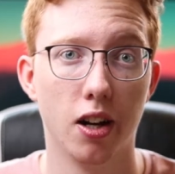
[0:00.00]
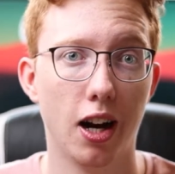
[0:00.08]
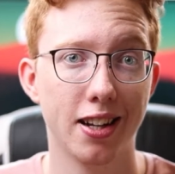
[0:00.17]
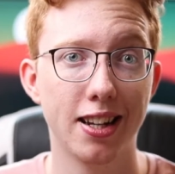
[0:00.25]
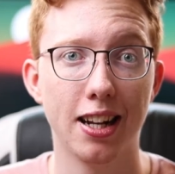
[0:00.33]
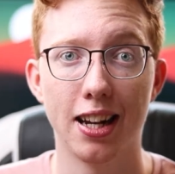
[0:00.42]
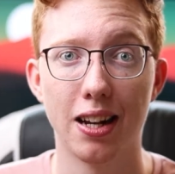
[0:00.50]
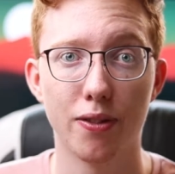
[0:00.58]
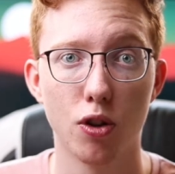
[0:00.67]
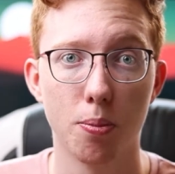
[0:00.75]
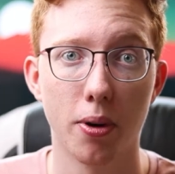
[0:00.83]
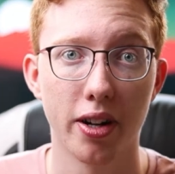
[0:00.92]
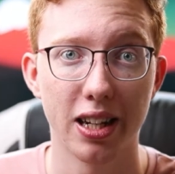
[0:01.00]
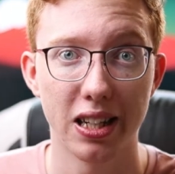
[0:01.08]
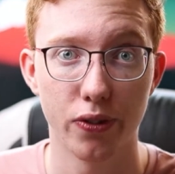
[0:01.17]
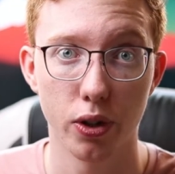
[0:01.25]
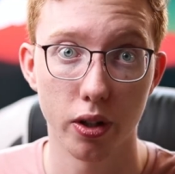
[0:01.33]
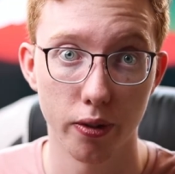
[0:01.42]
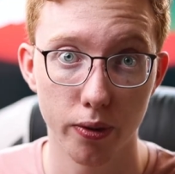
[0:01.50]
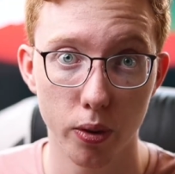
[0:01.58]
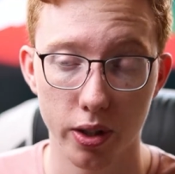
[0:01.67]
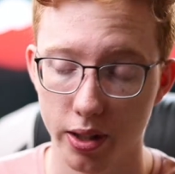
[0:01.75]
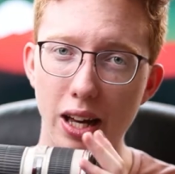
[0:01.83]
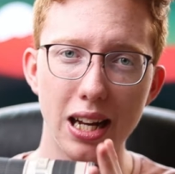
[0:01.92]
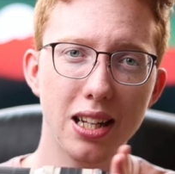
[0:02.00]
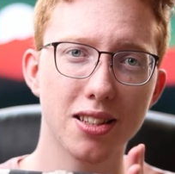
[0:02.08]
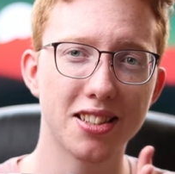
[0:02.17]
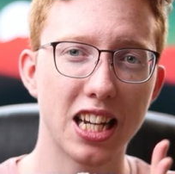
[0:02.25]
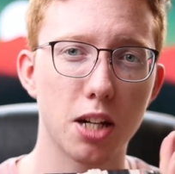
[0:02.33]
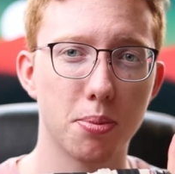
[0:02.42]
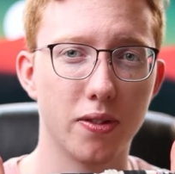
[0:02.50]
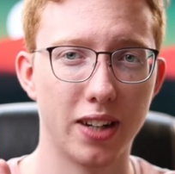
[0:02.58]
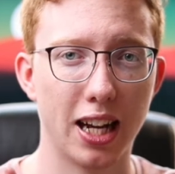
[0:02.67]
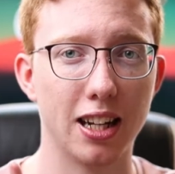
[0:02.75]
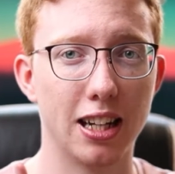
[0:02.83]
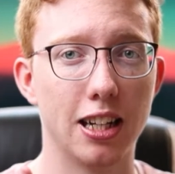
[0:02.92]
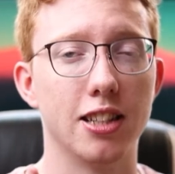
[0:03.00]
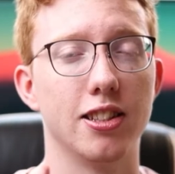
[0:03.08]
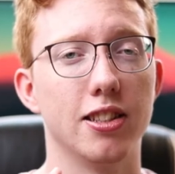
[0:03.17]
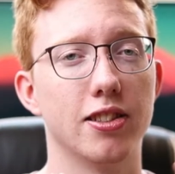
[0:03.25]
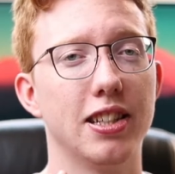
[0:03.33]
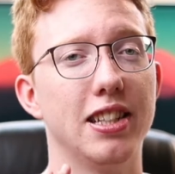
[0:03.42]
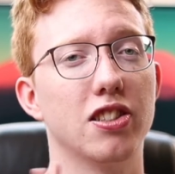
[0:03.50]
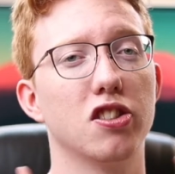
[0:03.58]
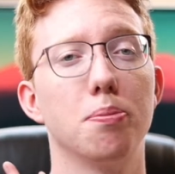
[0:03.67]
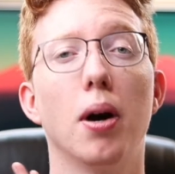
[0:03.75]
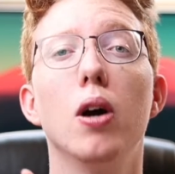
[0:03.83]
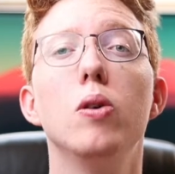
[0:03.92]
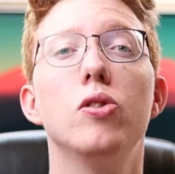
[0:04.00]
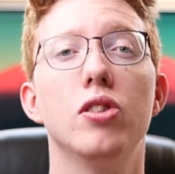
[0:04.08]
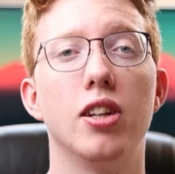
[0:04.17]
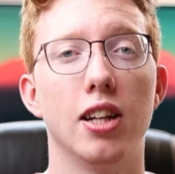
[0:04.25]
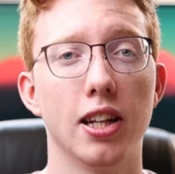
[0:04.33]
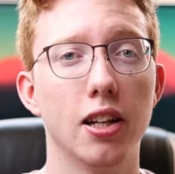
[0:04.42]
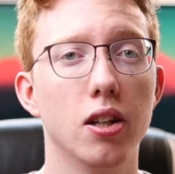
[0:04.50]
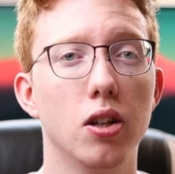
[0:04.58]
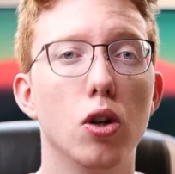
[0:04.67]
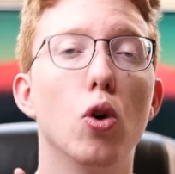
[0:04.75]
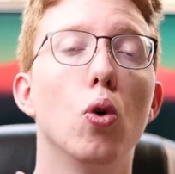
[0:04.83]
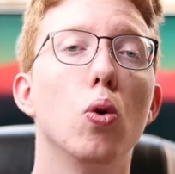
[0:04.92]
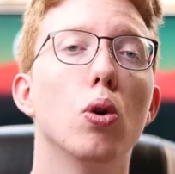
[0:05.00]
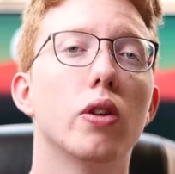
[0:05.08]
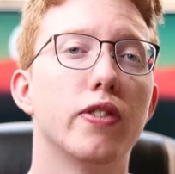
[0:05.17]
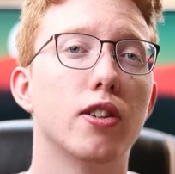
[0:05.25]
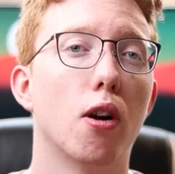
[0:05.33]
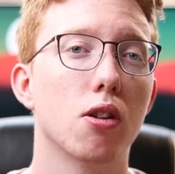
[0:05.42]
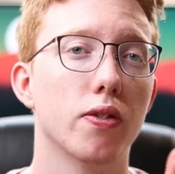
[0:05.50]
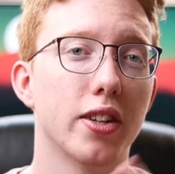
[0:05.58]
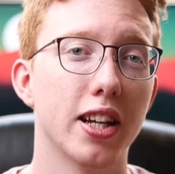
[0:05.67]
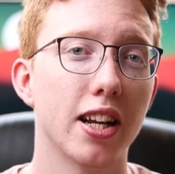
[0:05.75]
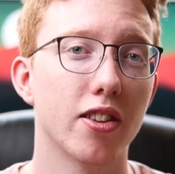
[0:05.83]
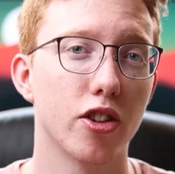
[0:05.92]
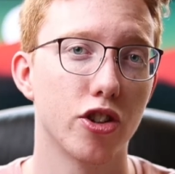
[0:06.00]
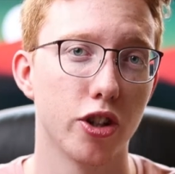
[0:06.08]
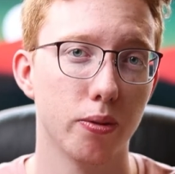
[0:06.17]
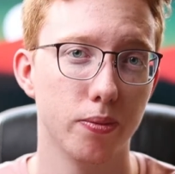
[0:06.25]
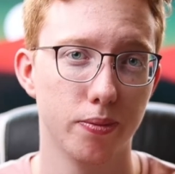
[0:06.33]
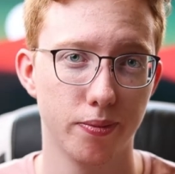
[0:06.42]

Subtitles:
Ideally in f2.8 if you can afford it. That setup of lenses is supposedly all the photographer needs to shoot.